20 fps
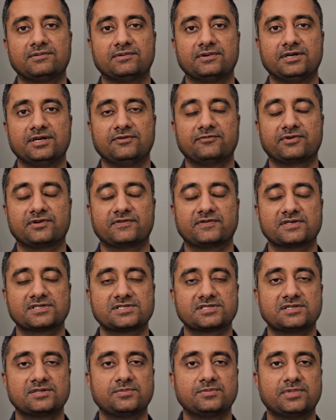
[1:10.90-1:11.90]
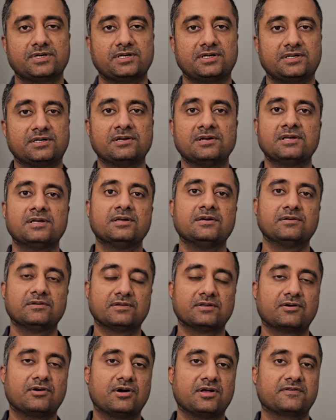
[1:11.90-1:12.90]
infrastructure, but
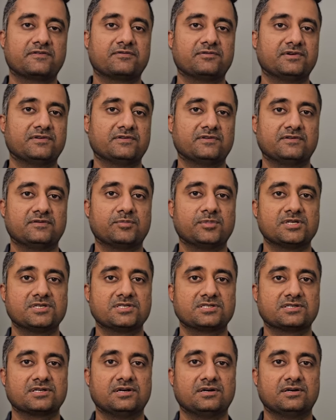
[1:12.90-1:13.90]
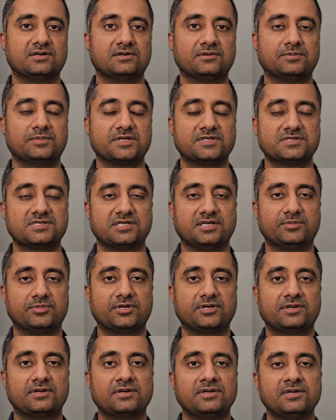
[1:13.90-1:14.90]
the cost wise is much
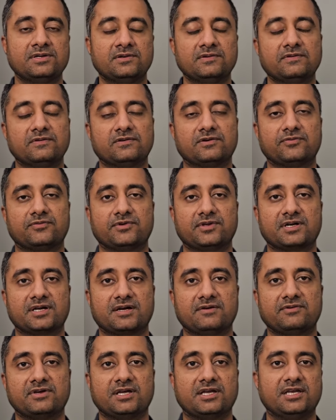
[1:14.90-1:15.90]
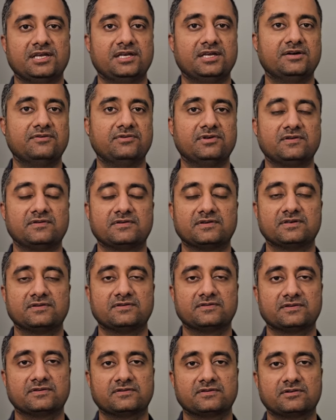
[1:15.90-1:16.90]
cheaper. So if you're having any dev
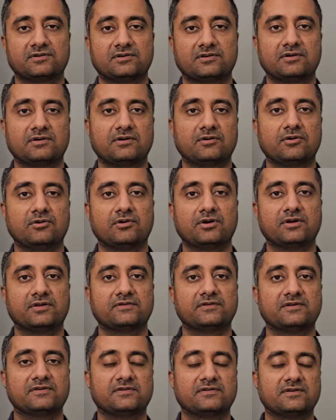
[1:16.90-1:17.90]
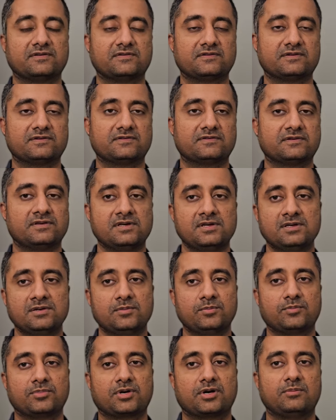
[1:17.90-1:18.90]
instances or low cost instances,
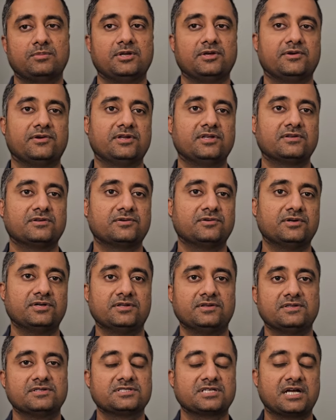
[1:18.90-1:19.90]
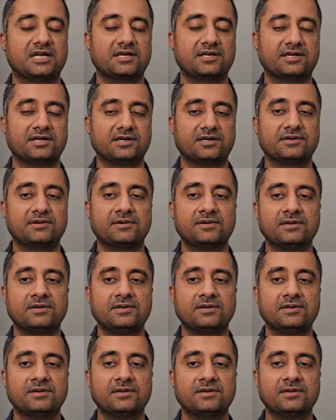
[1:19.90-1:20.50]
probably you can throw it in the shared tier.